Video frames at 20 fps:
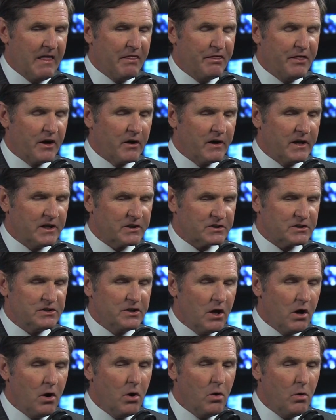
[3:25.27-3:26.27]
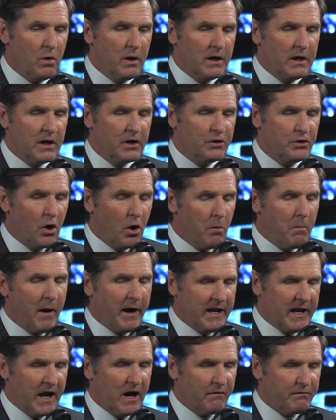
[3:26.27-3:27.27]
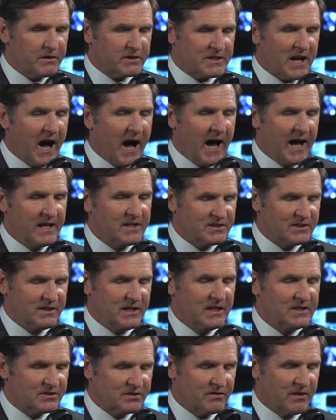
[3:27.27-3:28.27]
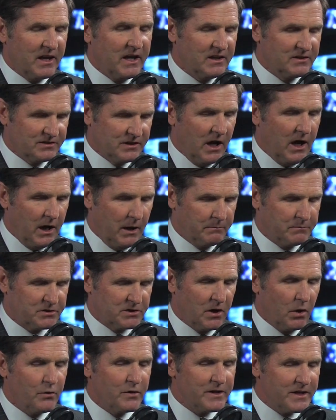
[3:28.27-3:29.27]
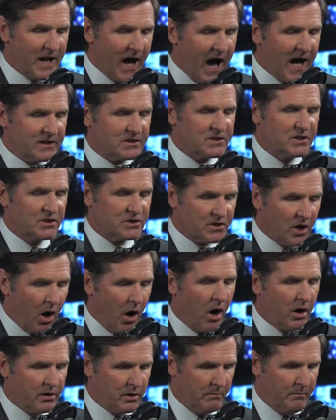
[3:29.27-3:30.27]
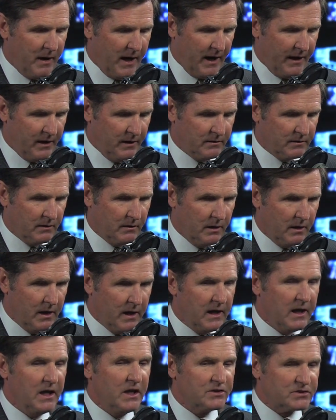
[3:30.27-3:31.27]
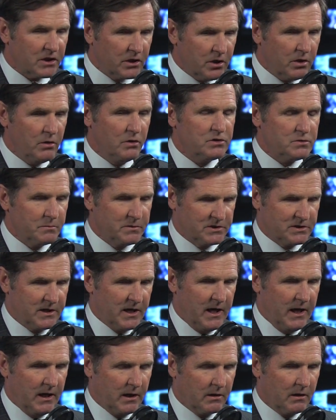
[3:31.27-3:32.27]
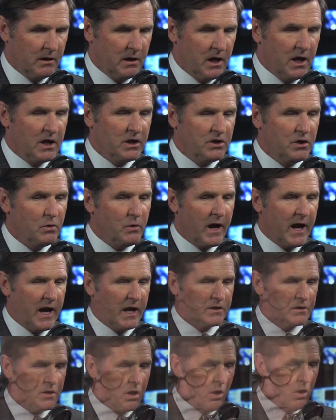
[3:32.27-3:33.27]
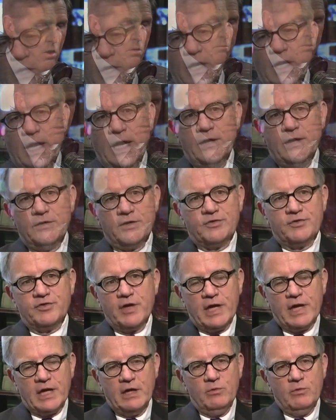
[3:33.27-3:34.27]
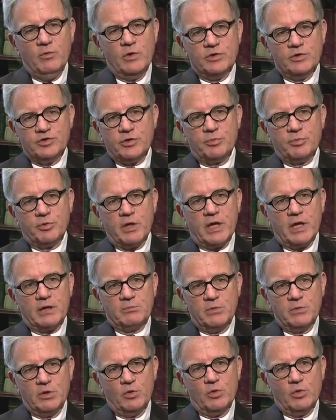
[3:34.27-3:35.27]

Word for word: there is no nobody ever ties these things up. So not to talk about it is a huge mistake you had Coburn who offered an amendment